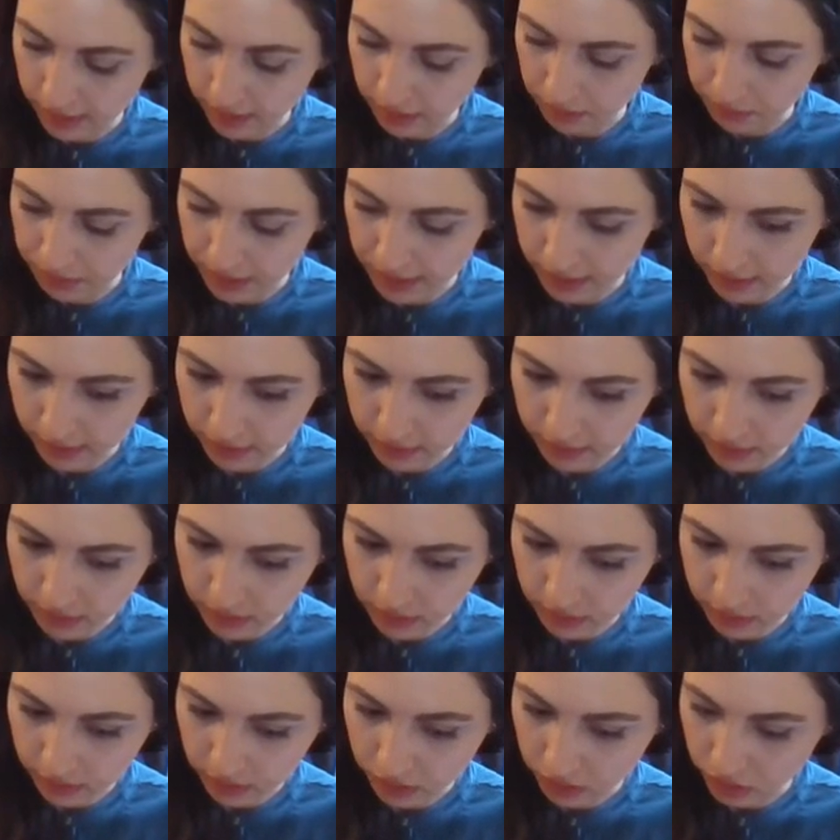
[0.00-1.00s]
a bit
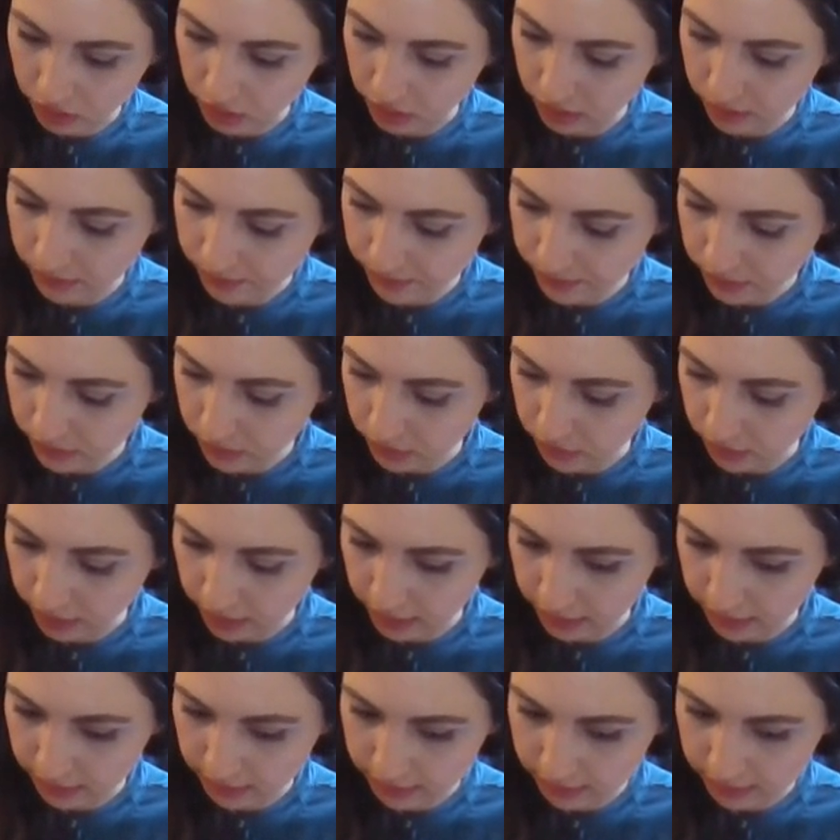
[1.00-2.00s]
thicker so you
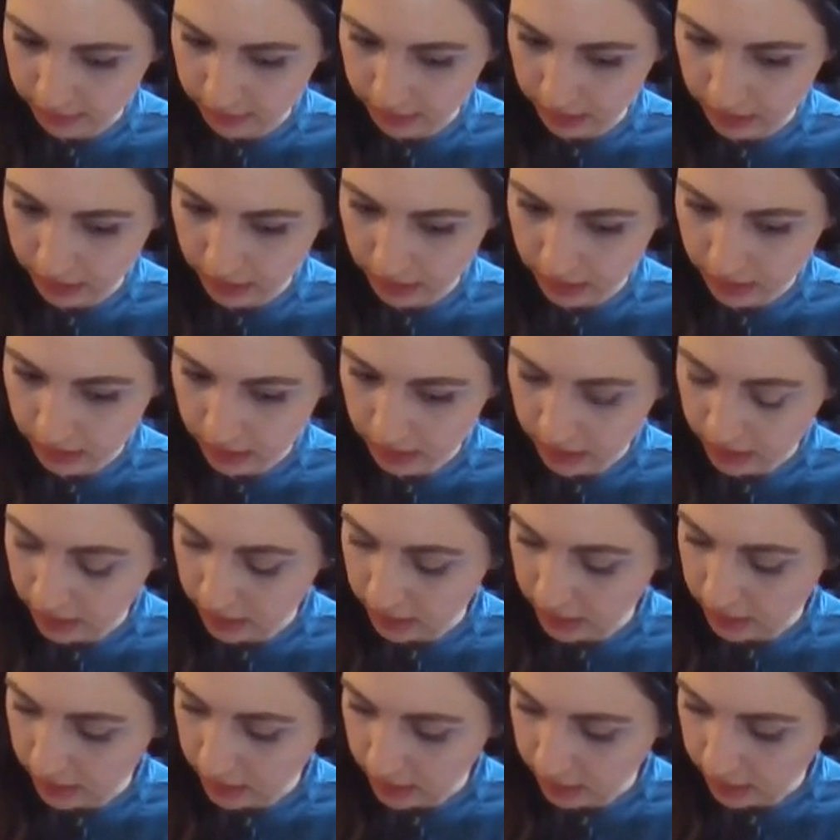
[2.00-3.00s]
can see.
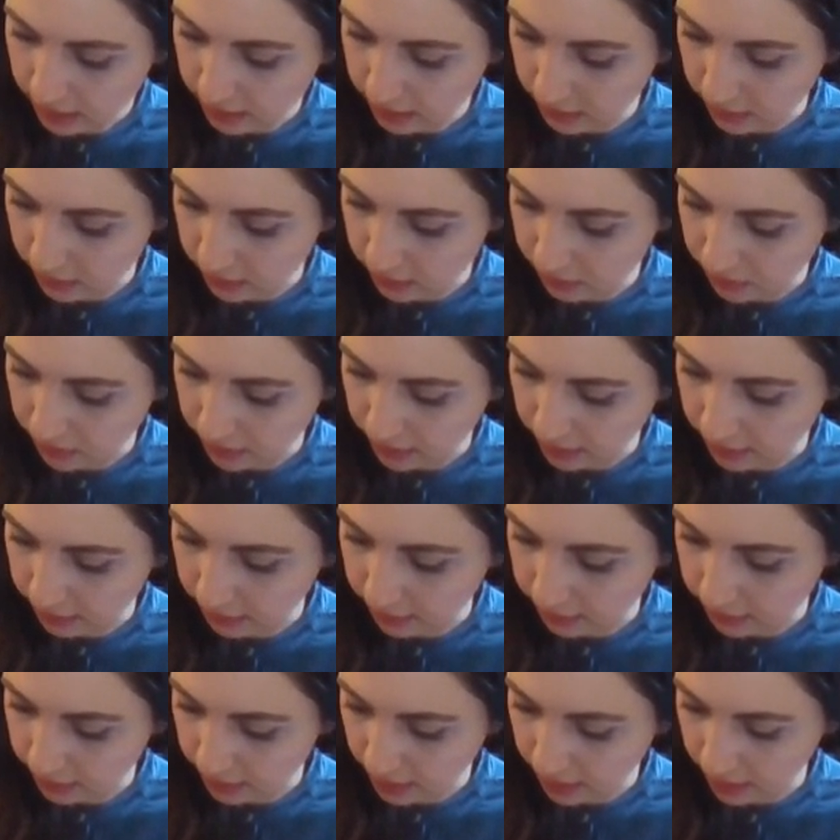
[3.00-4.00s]
This one
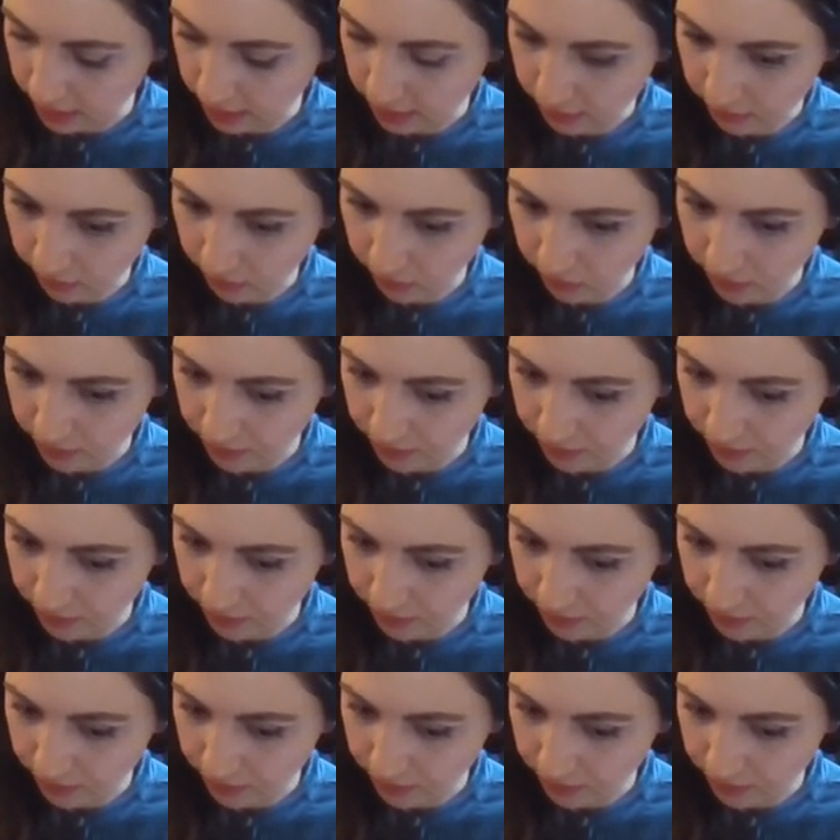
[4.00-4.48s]
is F.